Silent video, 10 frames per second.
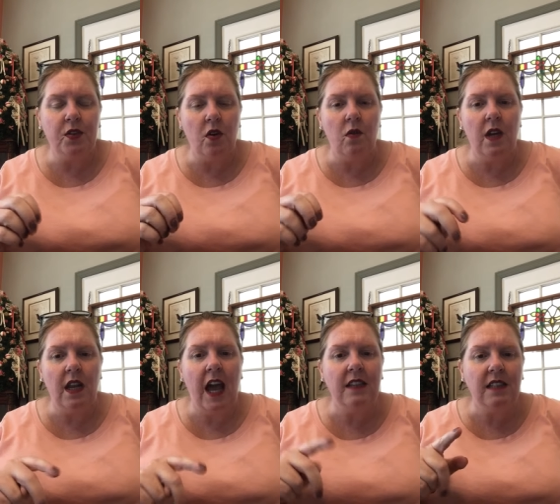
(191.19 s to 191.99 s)
So
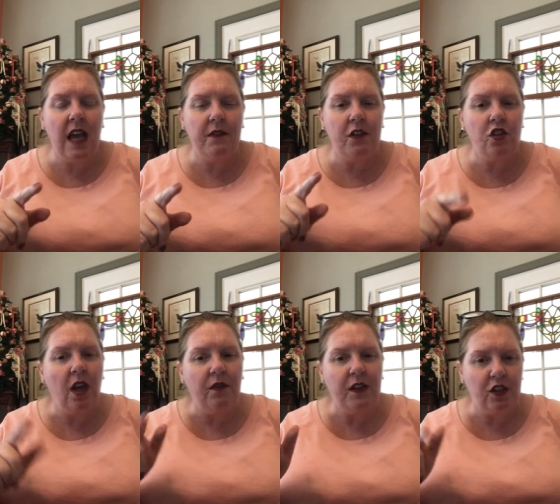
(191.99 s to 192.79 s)
it has to have a
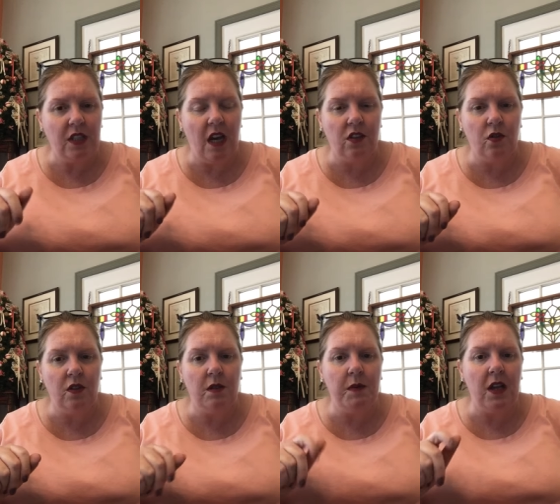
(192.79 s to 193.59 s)
shellfish stock to
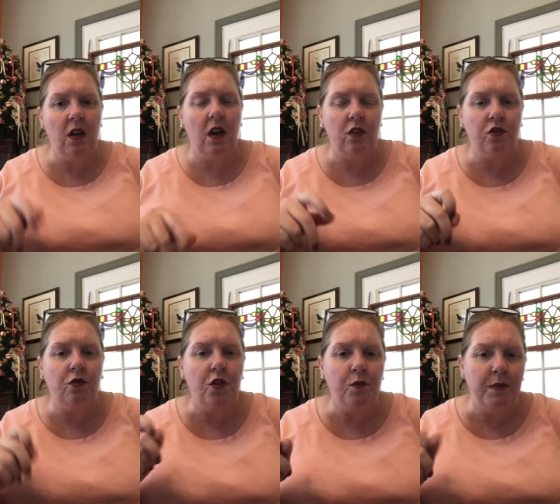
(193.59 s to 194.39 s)
it to be a
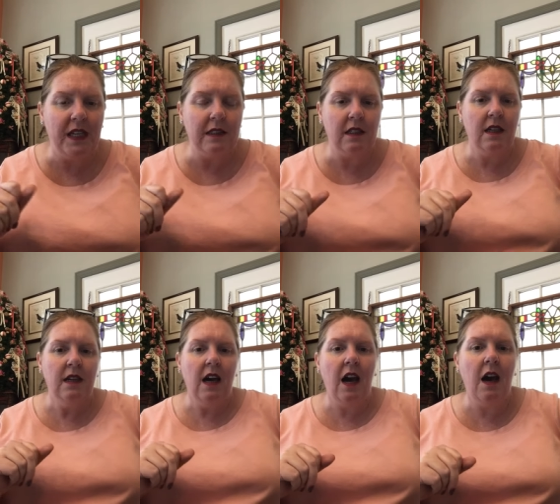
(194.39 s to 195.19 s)
true bisque.
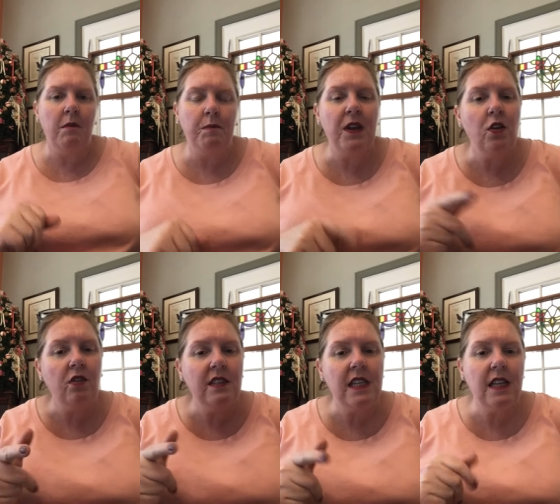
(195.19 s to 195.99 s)
But you'll
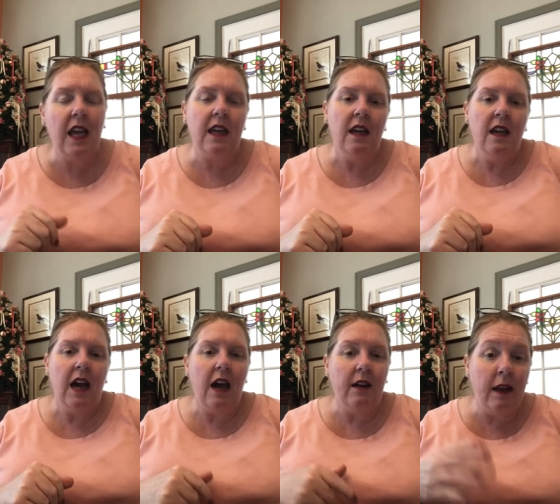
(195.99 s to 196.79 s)
see
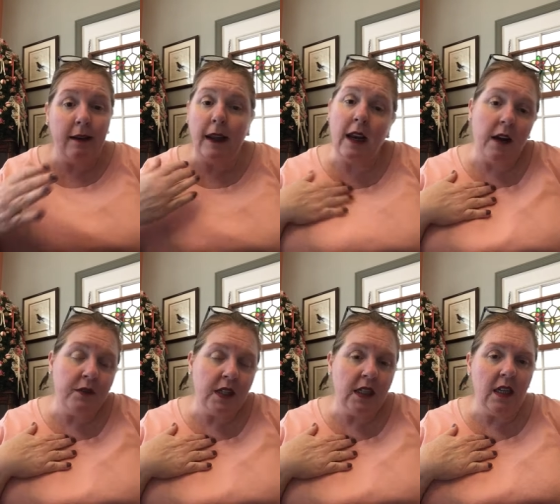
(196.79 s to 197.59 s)
I've
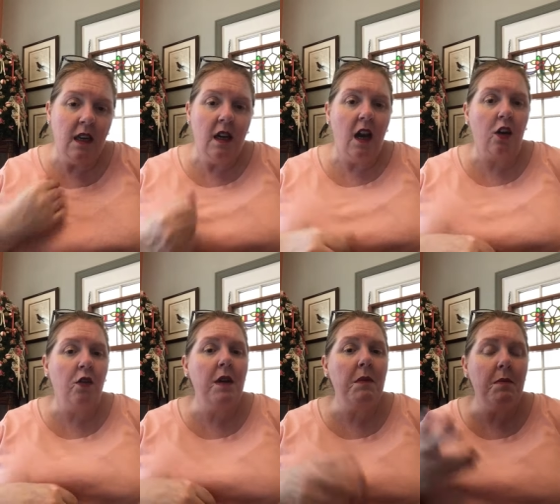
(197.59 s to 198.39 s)
done it, a
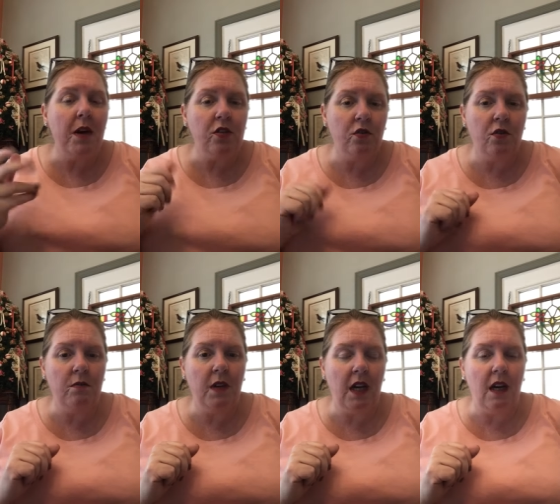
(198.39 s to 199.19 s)
cream of
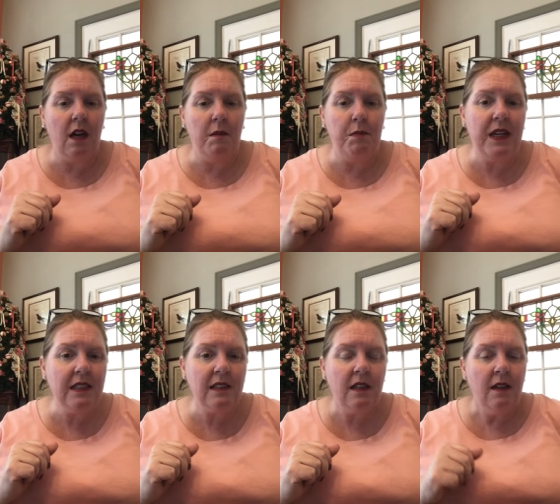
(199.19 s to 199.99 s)
mushroom
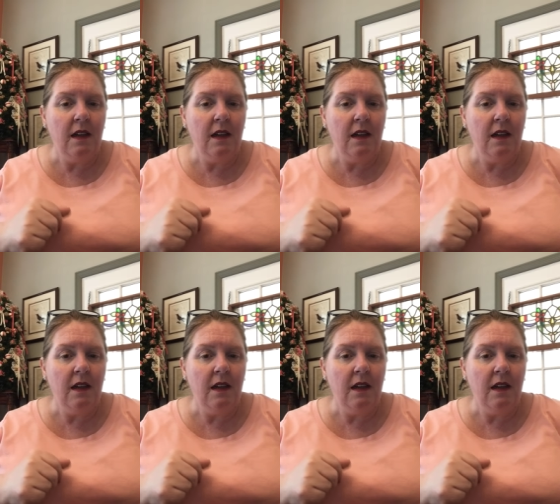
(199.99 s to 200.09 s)
bisque.